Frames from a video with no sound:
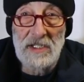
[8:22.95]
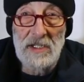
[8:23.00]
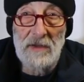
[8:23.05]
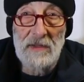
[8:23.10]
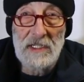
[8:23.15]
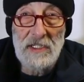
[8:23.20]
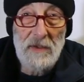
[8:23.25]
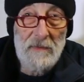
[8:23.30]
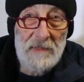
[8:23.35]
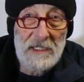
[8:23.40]
So
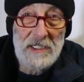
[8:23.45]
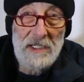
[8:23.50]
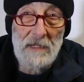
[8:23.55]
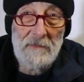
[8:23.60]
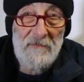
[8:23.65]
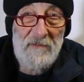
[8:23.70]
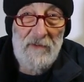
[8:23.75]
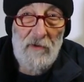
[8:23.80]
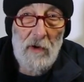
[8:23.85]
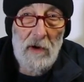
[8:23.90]
this would be
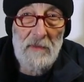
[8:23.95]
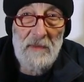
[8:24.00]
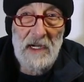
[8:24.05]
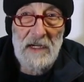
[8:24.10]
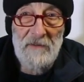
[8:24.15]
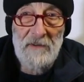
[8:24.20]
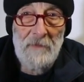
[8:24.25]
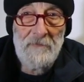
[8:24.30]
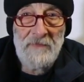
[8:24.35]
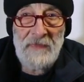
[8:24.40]
some form
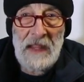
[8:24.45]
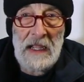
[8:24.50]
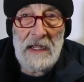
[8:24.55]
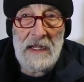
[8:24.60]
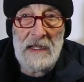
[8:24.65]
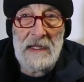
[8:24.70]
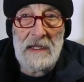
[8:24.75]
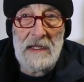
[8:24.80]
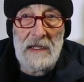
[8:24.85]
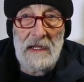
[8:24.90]
of
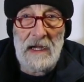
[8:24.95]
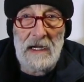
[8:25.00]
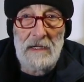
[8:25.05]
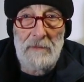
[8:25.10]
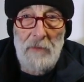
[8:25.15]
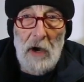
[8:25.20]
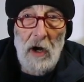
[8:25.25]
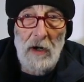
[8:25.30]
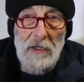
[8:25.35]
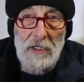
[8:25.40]

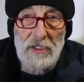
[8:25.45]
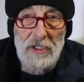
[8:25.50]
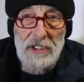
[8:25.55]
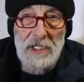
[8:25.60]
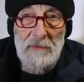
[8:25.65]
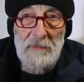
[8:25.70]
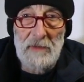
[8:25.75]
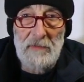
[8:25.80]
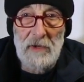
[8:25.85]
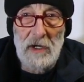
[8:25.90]

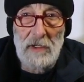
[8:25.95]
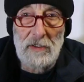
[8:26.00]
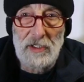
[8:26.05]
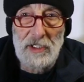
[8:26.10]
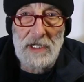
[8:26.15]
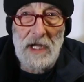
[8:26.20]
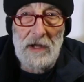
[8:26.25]
partnership approach.